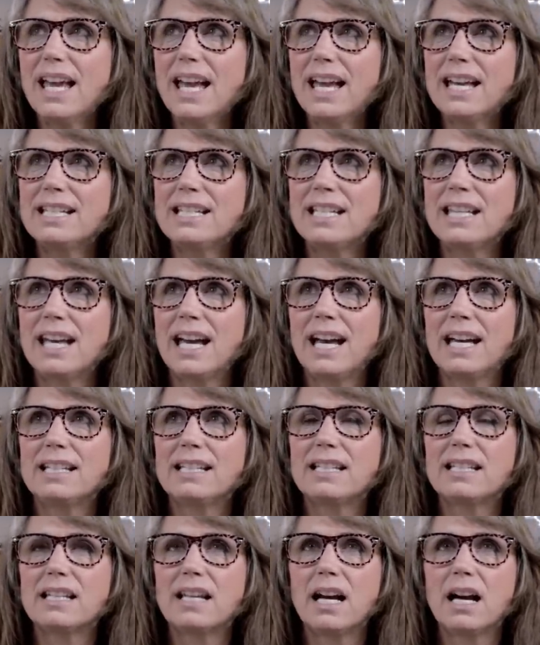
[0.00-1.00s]
and
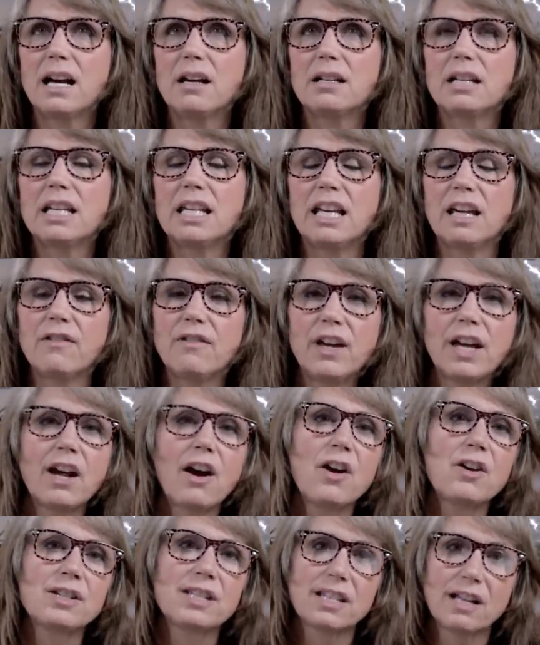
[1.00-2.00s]
yet, giving
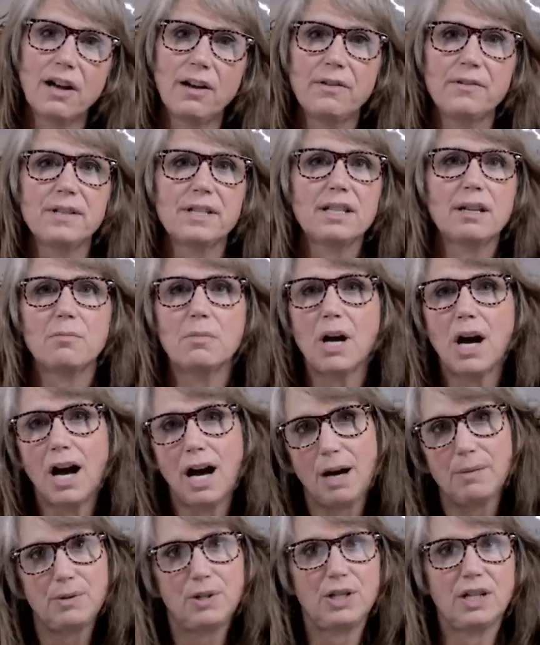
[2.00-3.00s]
ourselves some
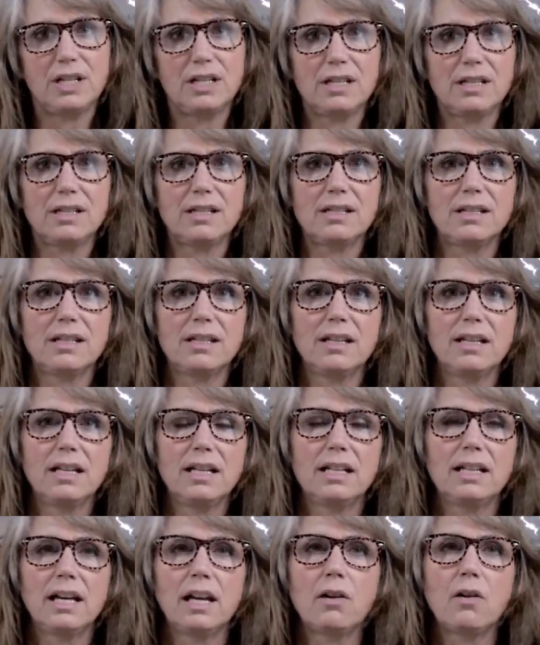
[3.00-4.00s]
options
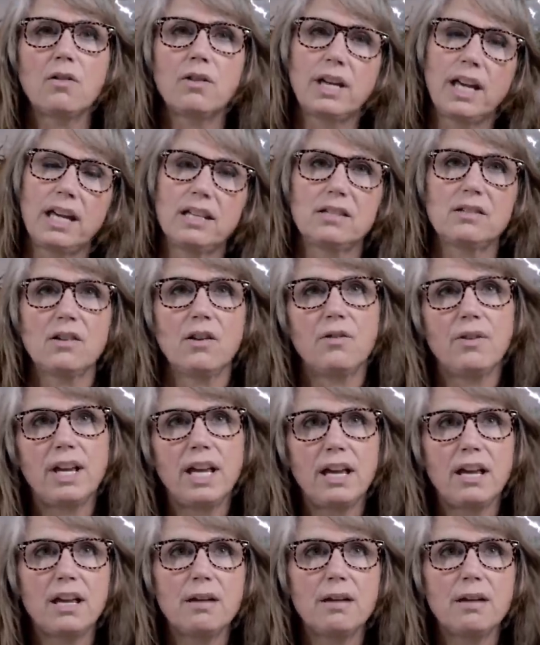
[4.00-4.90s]
like, okay, so